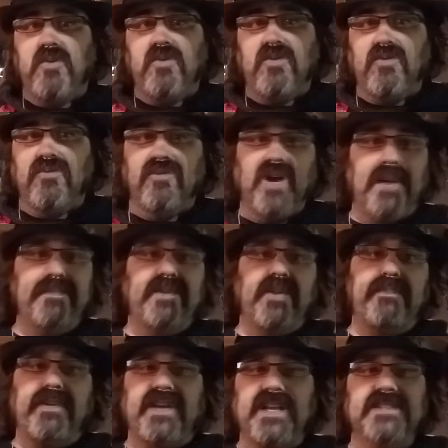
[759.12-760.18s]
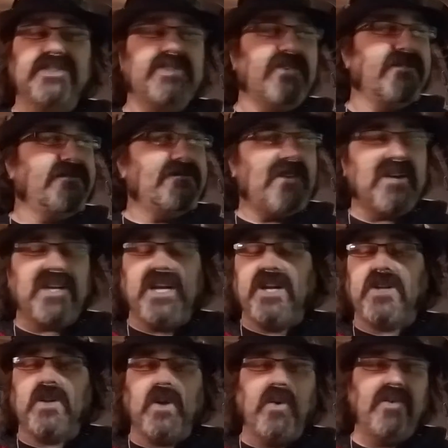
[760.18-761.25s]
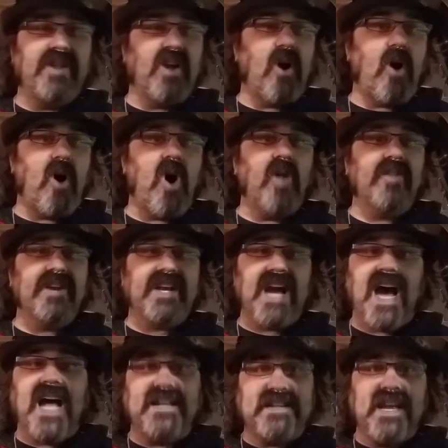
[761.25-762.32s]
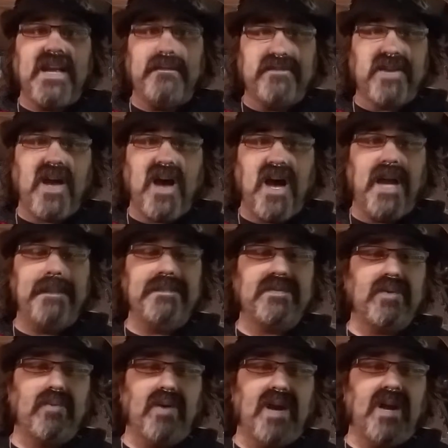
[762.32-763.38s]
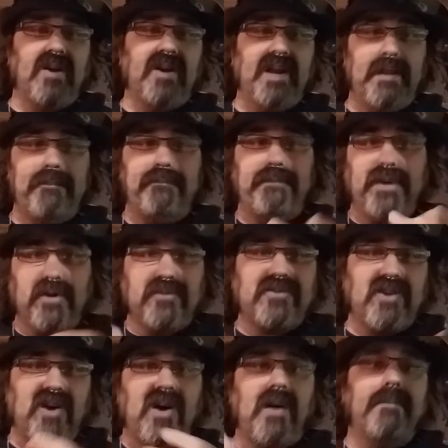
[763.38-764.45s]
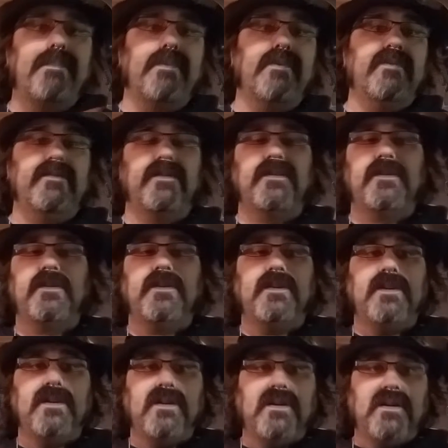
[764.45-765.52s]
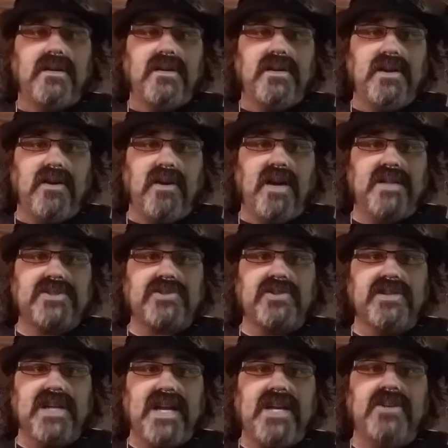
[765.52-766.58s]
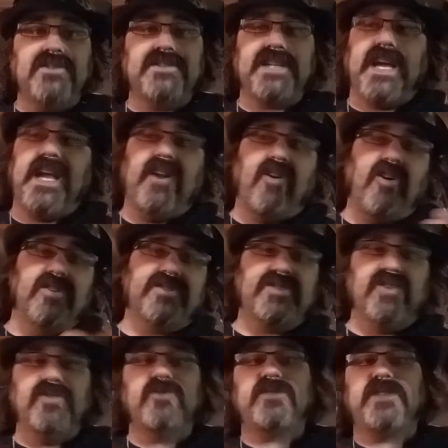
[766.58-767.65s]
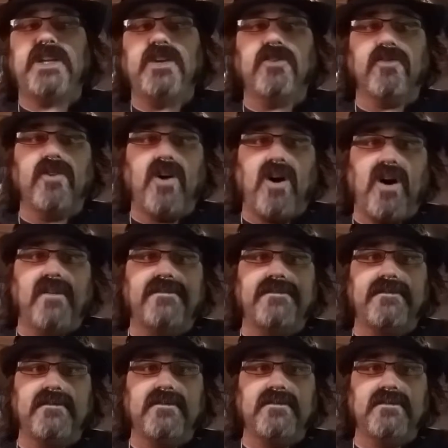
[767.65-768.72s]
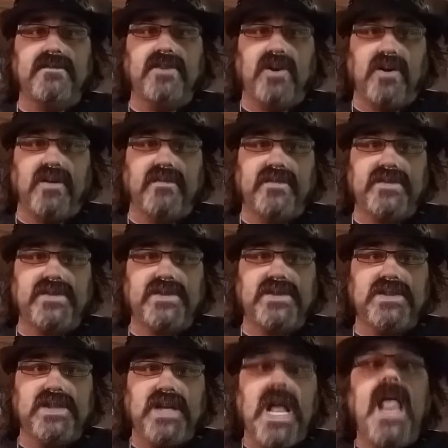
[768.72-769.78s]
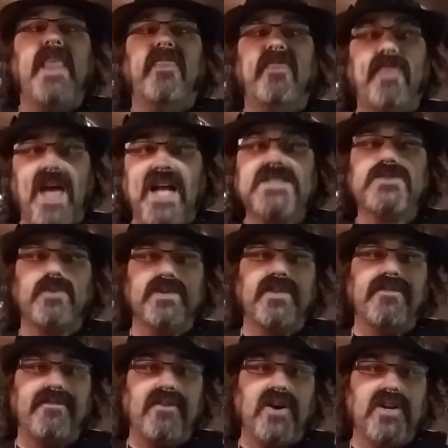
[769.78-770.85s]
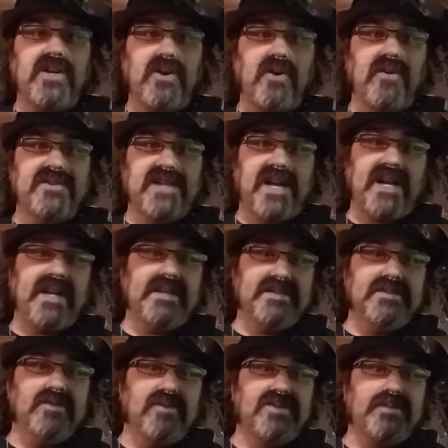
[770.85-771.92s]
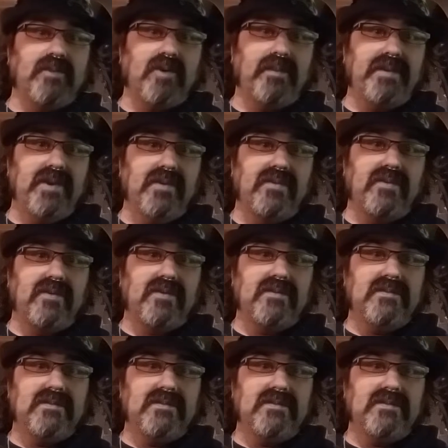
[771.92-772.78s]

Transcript: rubbed up against your fucking clothing all the goddamn time to where it built up, extra layers and also killed off nerves. That's what the fuck you're saying it looks more beautiful.